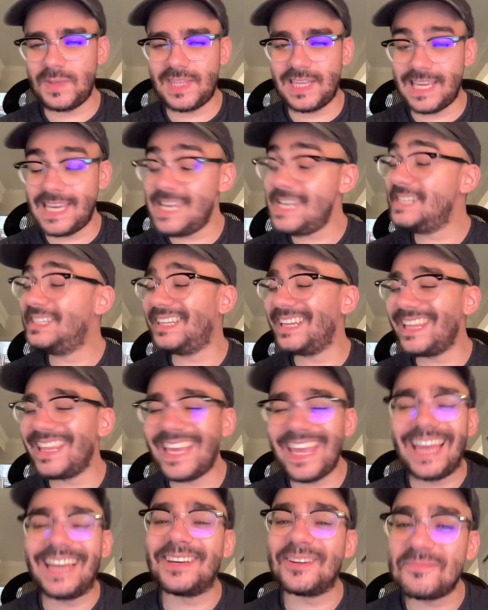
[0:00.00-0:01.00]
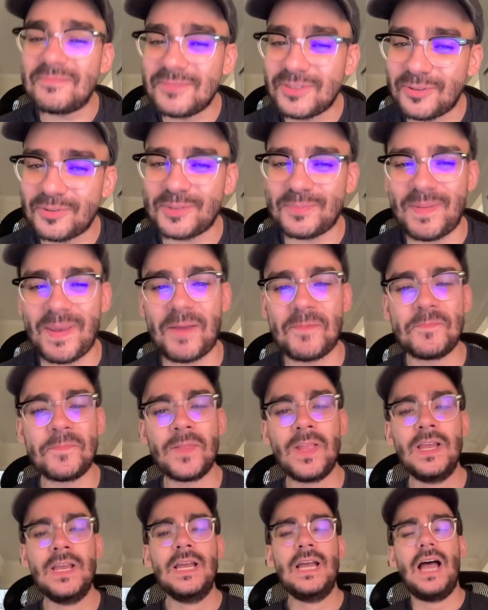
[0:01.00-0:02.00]
the keys to the kingdom, so to speak.
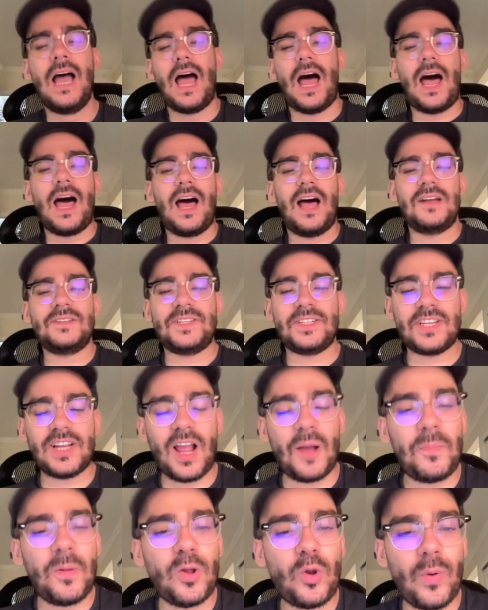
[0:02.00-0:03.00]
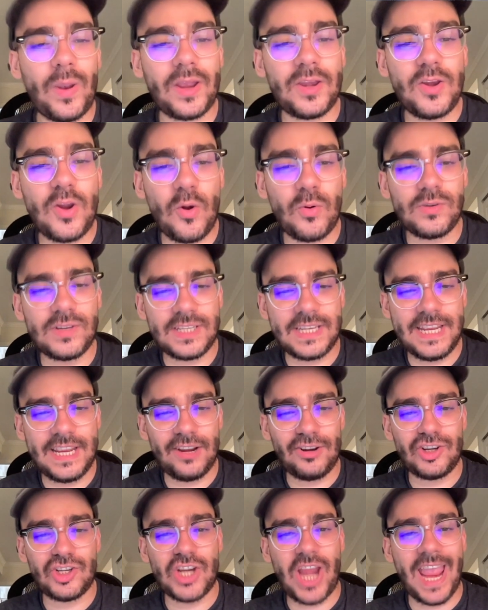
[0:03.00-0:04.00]
Just a couple quick notes
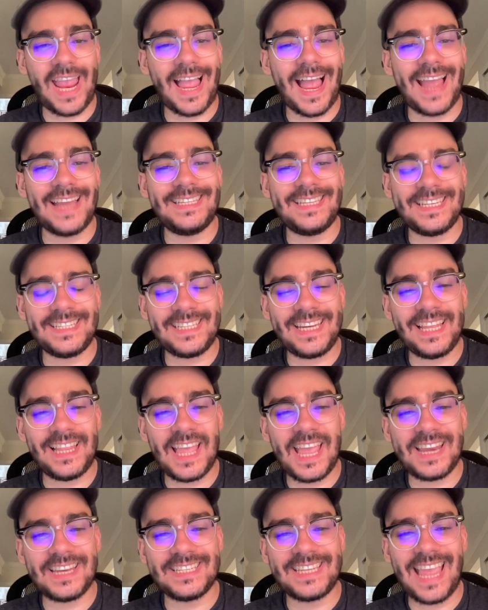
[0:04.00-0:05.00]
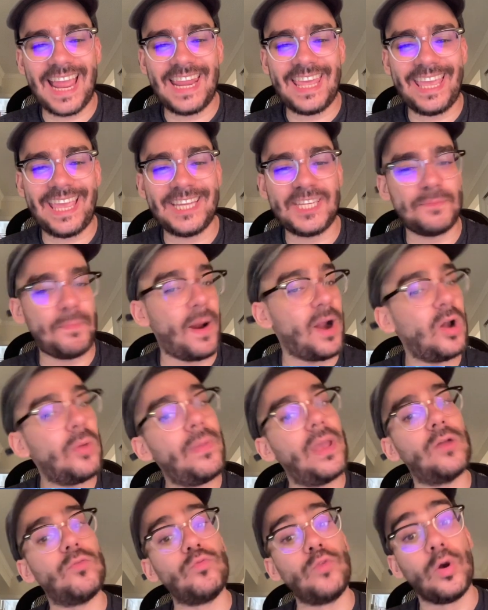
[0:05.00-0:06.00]
here. Shanghai Disneyland is getting a
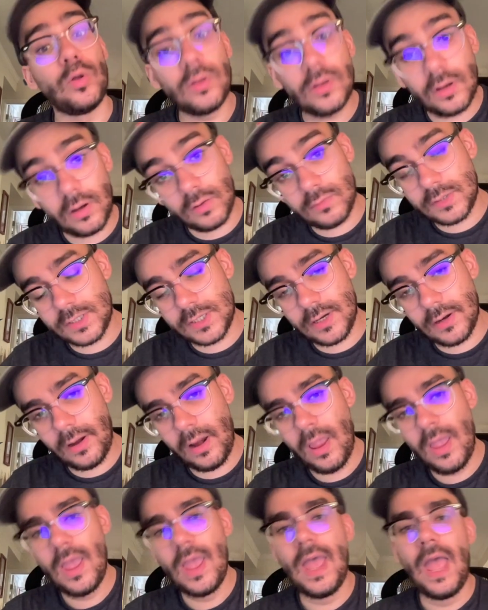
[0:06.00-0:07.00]
Spider-Man roller coaster.